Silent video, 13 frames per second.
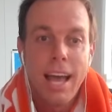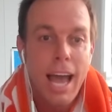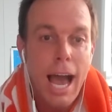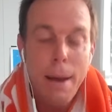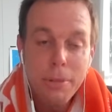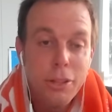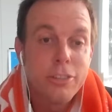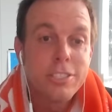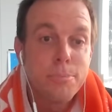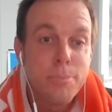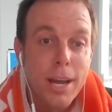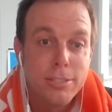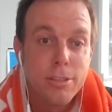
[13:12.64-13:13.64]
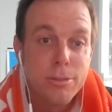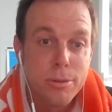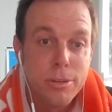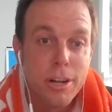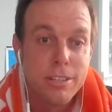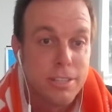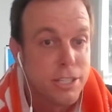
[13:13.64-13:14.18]
I'm a little surprised with this one,
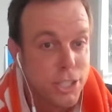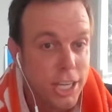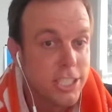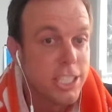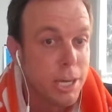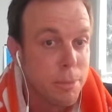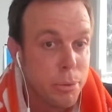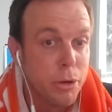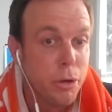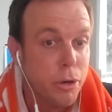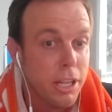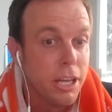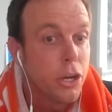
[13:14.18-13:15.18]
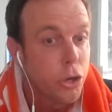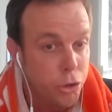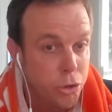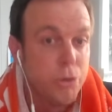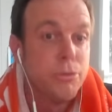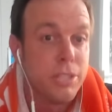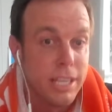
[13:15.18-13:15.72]
honestly. Jessica Pegula
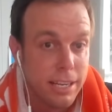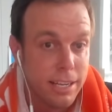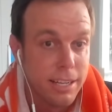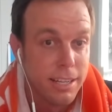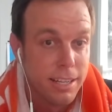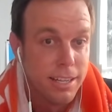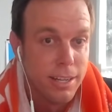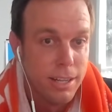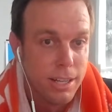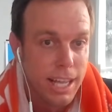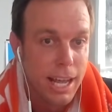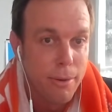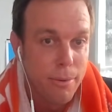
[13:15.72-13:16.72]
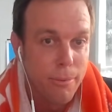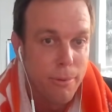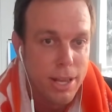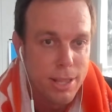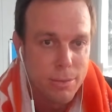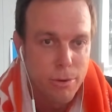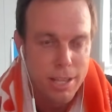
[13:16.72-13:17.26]
cruising. Like, what
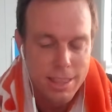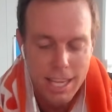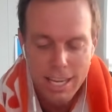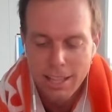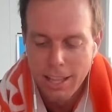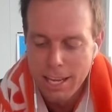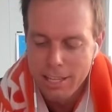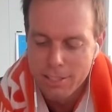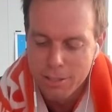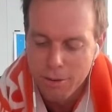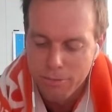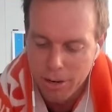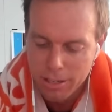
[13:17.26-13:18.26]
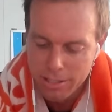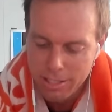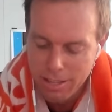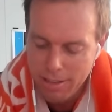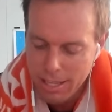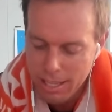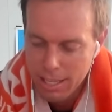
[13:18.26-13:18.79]
do you think of the ladies so far, Stevie?